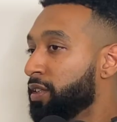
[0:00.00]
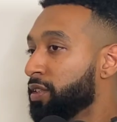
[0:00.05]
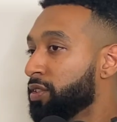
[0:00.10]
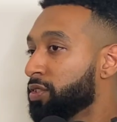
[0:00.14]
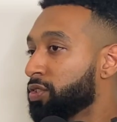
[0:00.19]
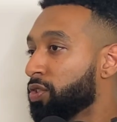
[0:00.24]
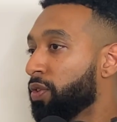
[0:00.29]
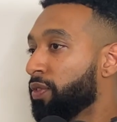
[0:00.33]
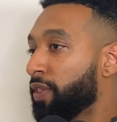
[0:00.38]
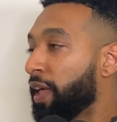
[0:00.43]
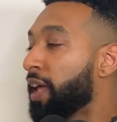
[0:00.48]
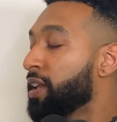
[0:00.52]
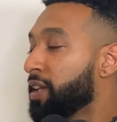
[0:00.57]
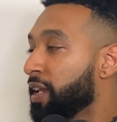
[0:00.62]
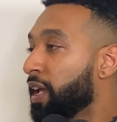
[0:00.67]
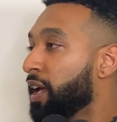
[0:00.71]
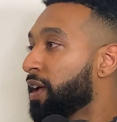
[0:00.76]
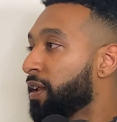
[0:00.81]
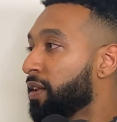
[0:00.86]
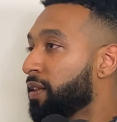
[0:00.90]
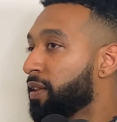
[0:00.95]
So then,
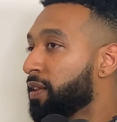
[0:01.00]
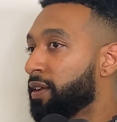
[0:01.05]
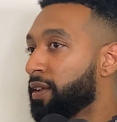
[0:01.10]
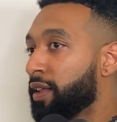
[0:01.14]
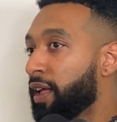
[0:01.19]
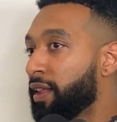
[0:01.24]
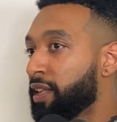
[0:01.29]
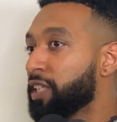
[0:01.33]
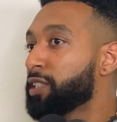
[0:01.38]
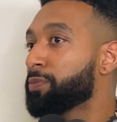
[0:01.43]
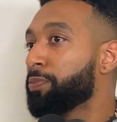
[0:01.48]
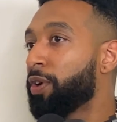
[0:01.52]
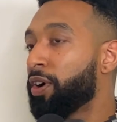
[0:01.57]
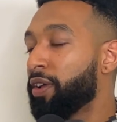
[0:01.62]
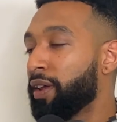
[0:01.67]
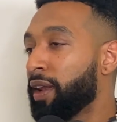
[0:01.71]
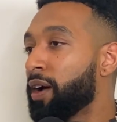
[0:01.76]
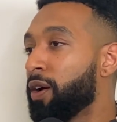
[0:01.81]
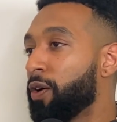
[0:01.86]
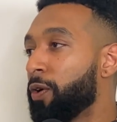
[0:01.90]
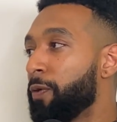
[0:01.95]
at this part
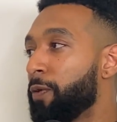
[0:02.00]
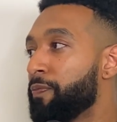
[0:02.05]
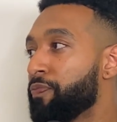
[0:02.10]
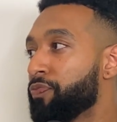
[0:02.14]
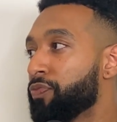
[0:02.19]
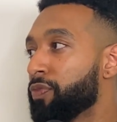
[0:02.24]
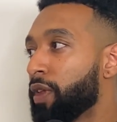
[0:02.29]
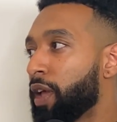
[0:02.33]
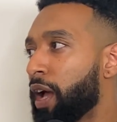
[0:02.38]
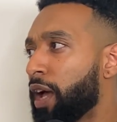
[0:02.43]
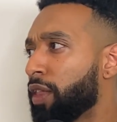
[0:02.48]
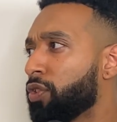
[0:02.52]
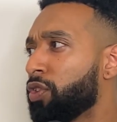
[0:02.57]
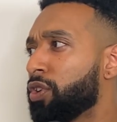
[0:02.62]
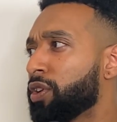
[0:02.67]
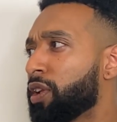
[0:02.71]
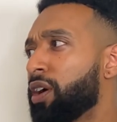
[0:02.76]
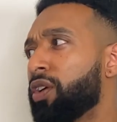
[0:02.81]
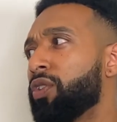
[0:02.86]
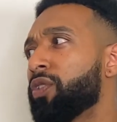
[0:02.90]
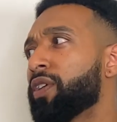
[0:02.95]
now, I thought
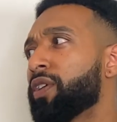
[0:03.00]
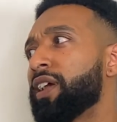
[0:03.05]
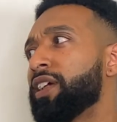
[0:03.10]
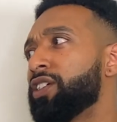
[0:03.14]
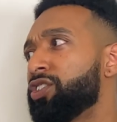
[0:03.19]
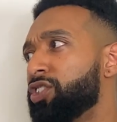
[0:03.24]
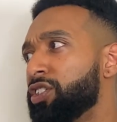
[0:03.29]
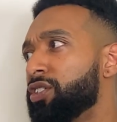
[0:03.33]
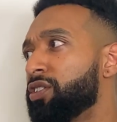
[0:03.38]
that, okay,